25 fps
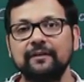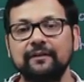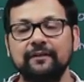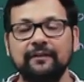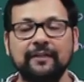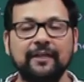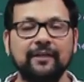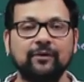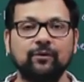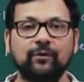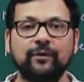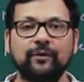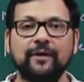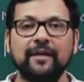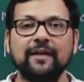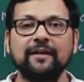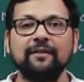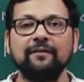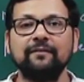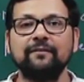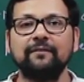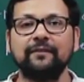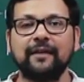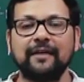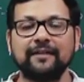Then
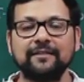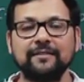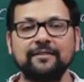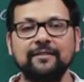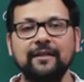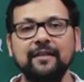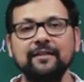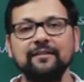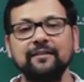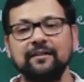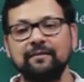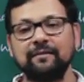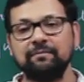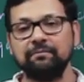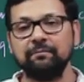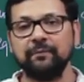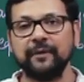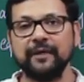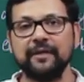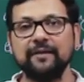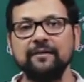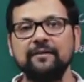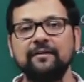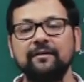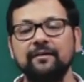okay, that's done. The
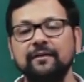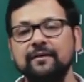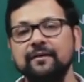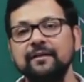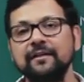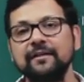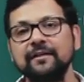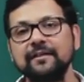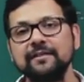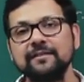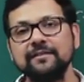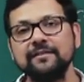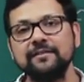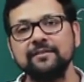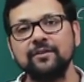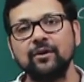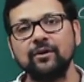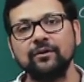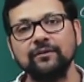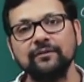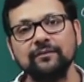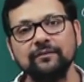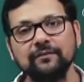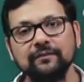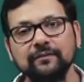mega hurdle is
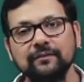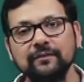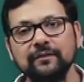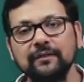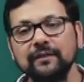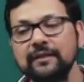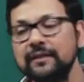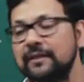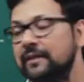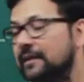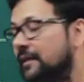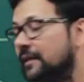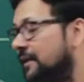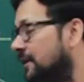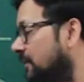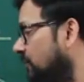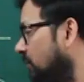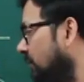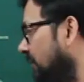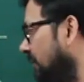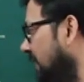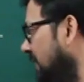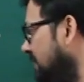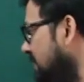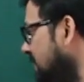gone.
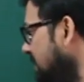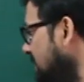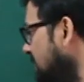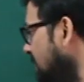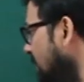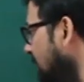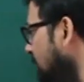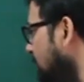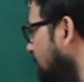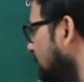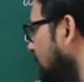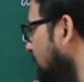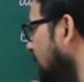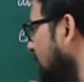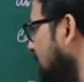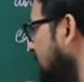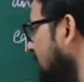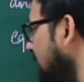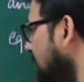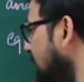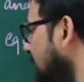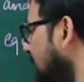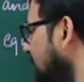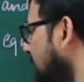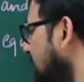So this is
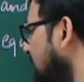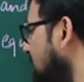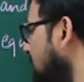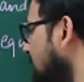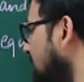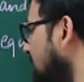basically this